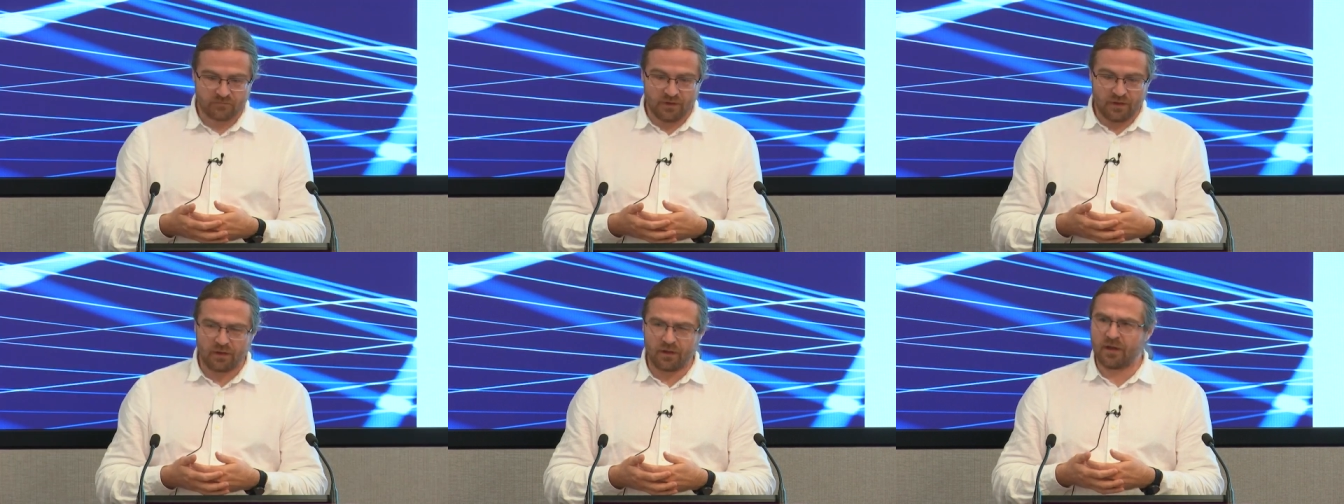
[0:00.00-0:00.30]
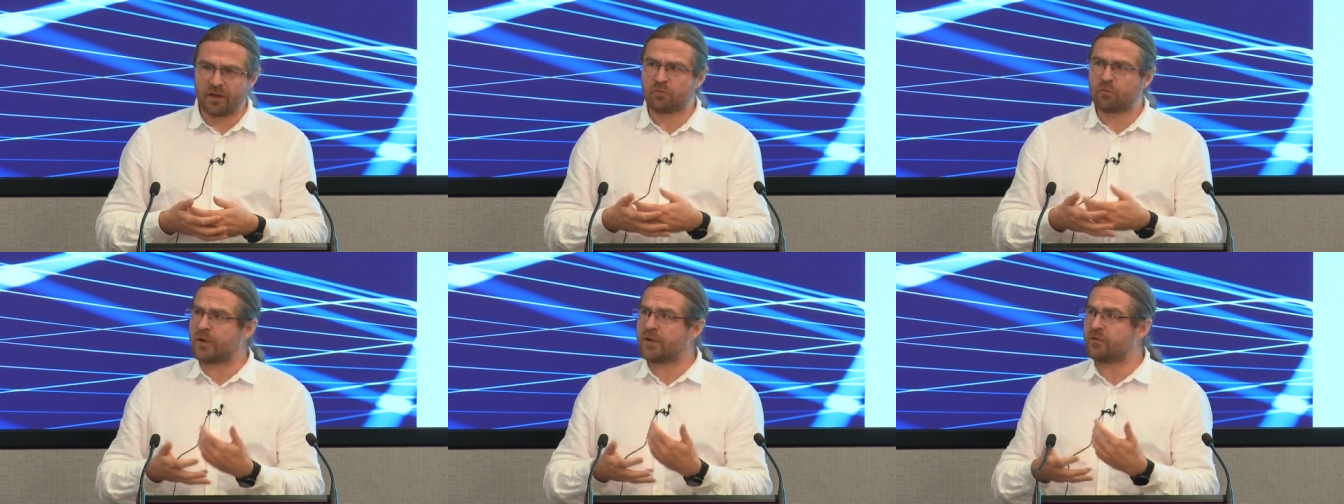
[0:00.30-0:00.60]

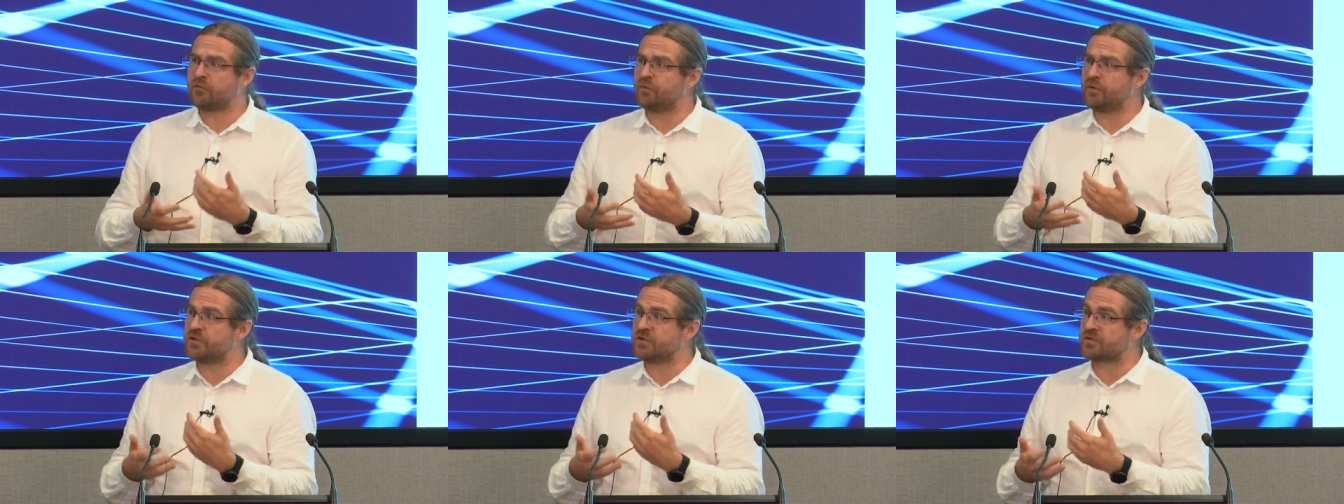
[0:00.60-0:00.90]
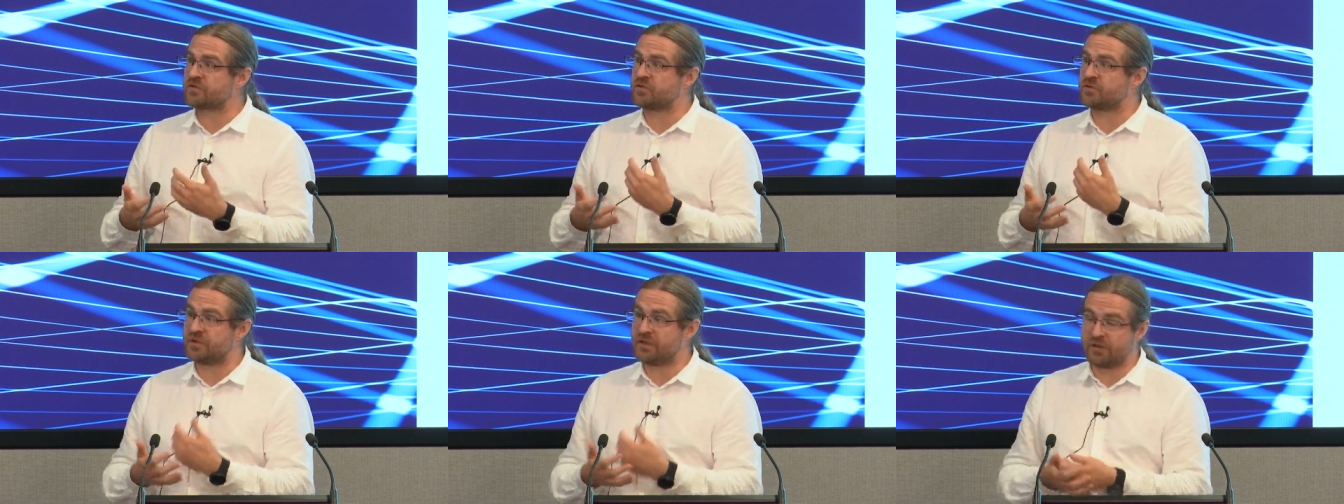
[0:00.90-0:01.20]
And why don't we
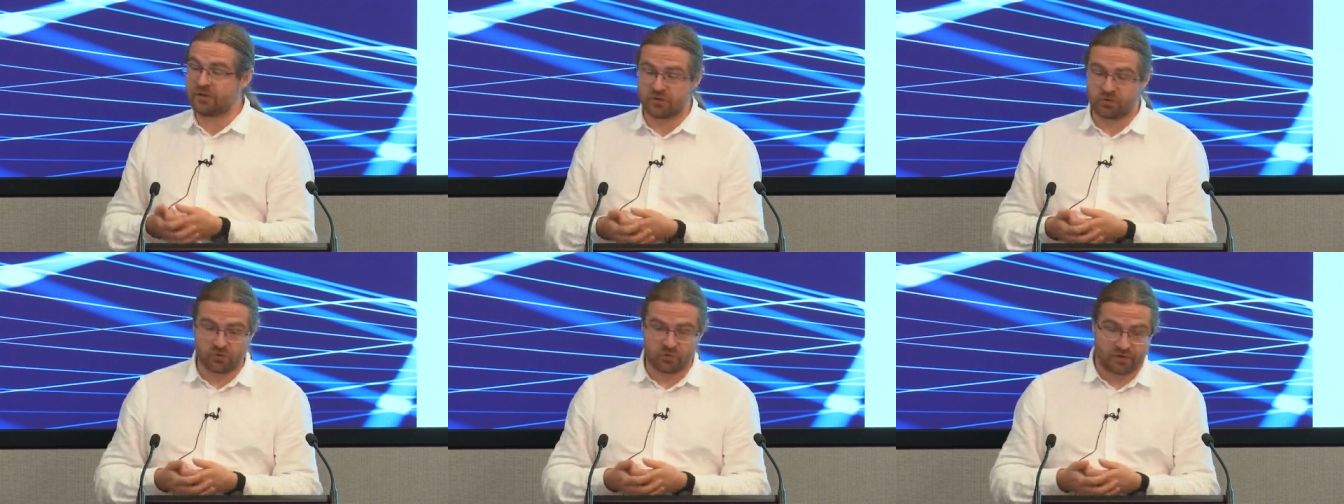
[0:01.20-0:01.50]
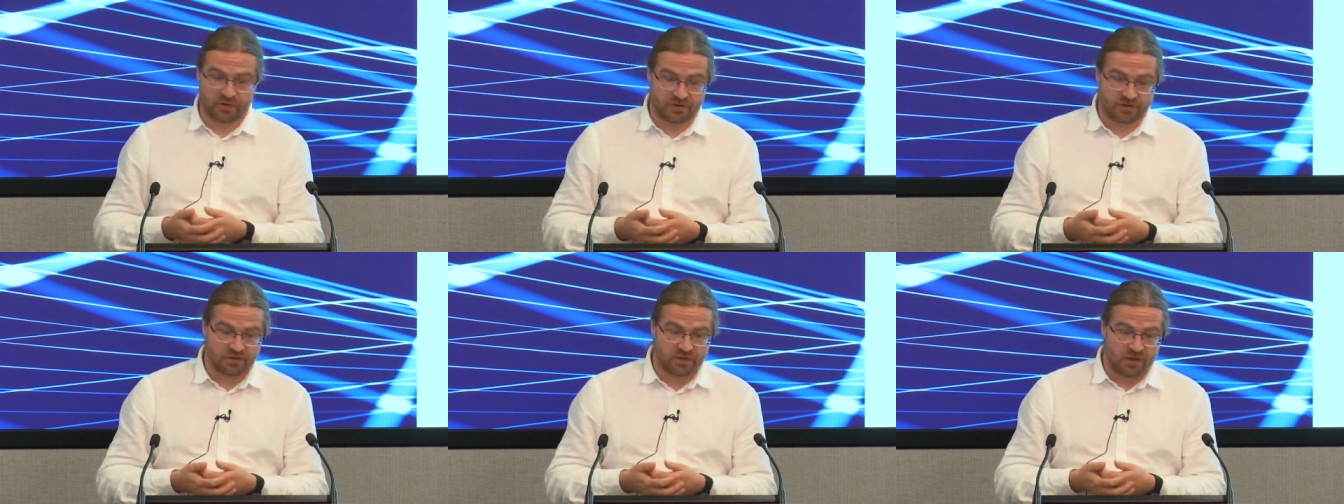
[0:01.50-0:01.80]
just continue
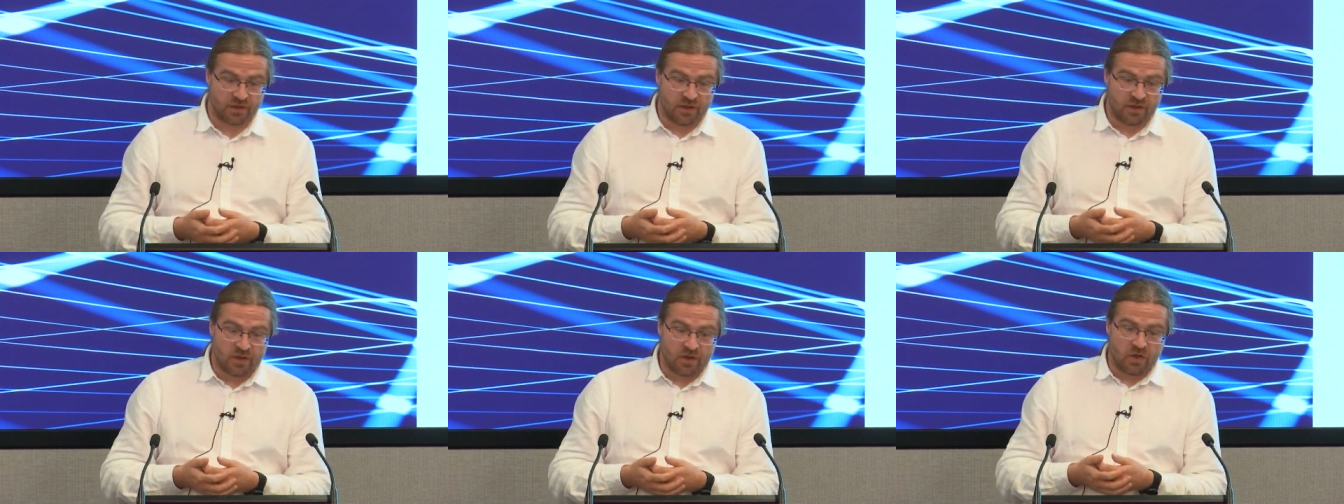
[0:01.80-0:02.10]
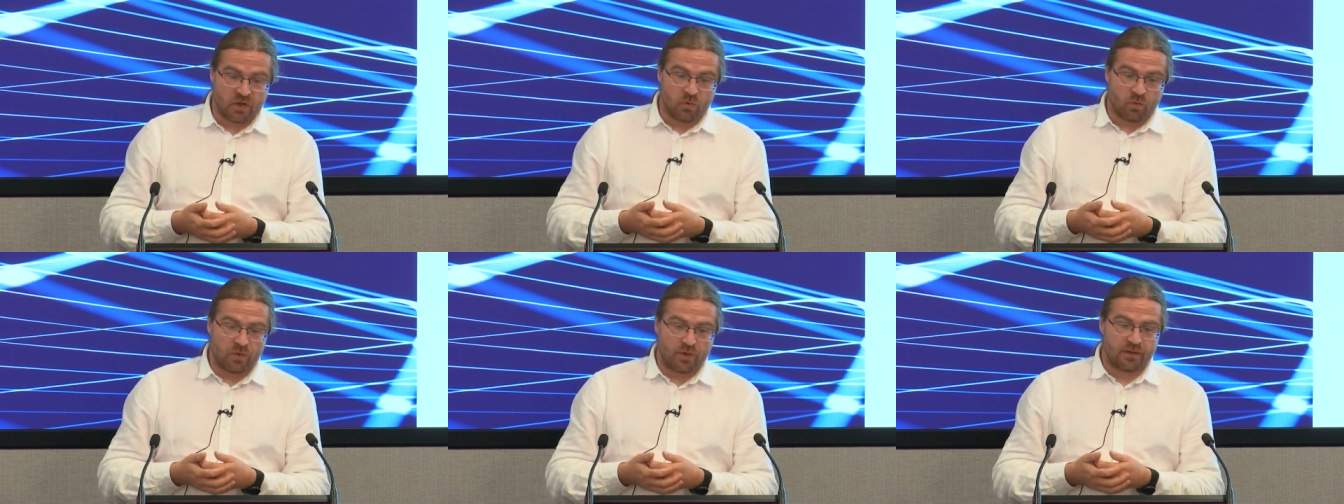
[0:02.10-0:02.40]
doing it?
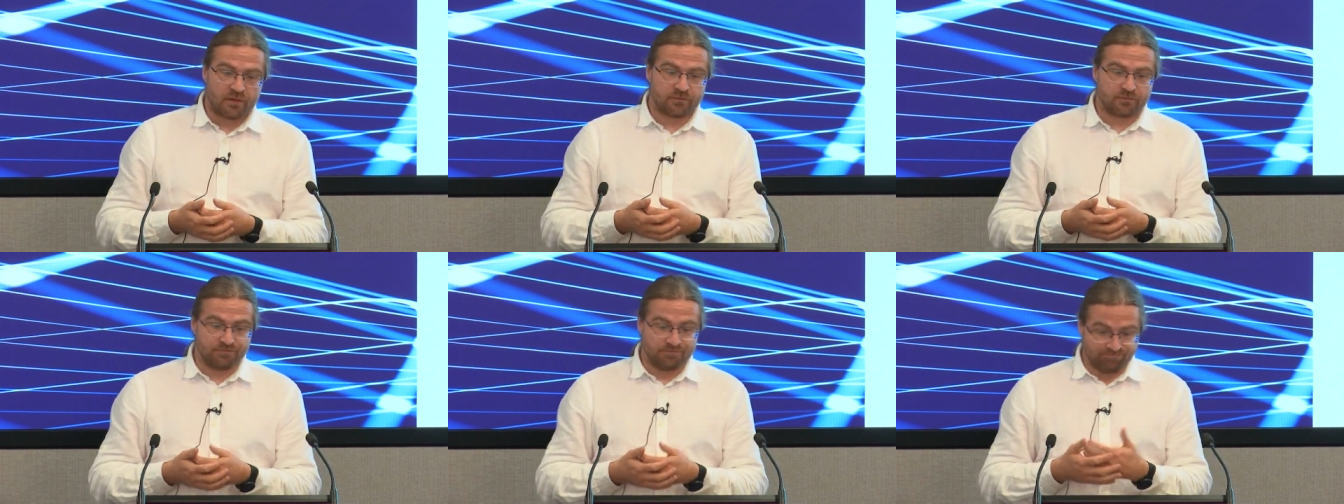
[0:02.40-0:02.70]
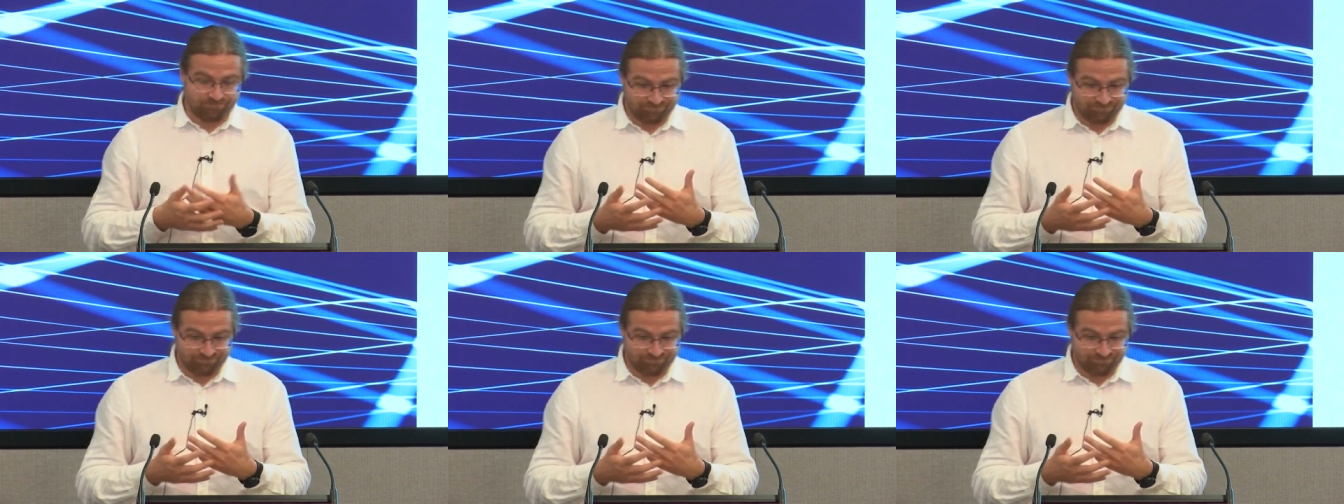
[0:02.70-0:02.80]
Well,